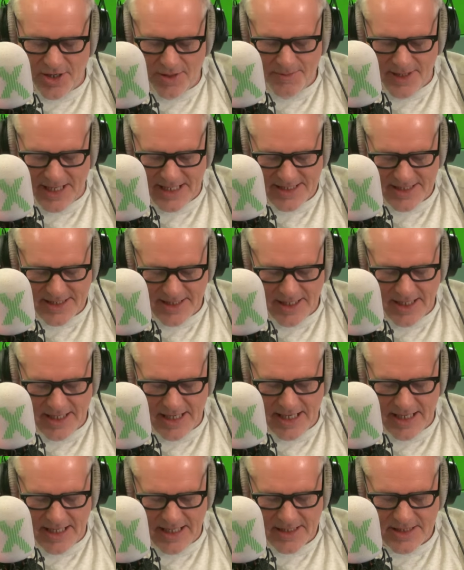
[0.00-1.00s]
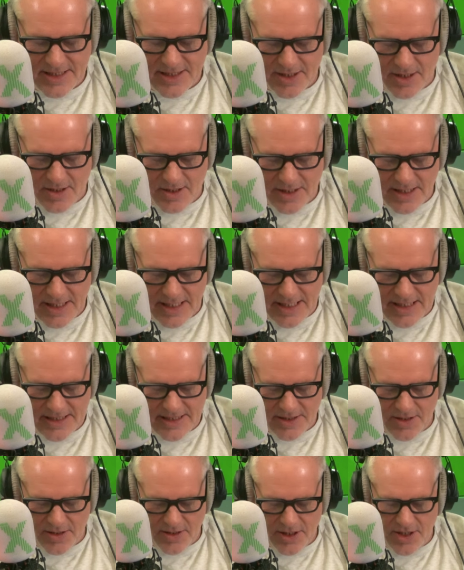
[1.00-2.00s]
better, and
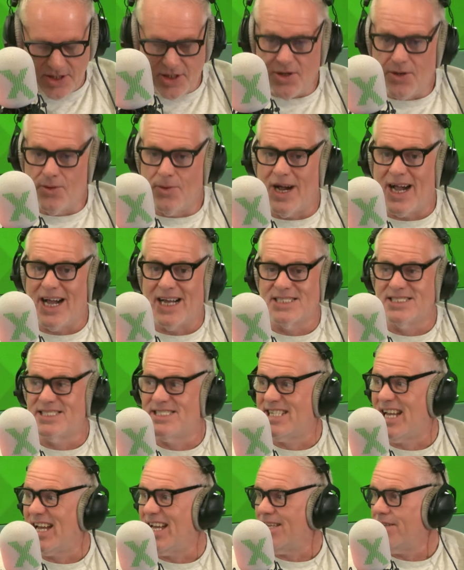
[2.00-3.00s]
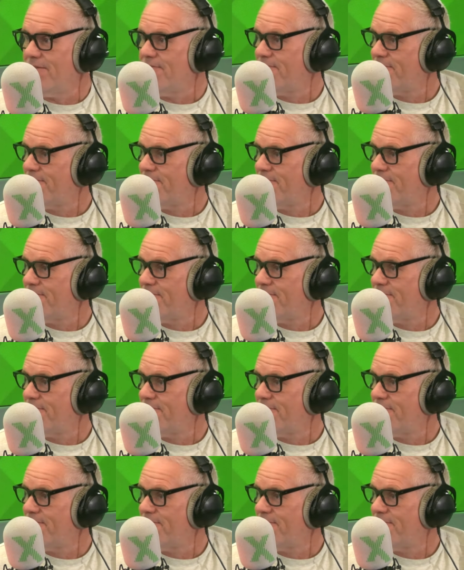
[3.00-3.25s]
it's on you and Dave.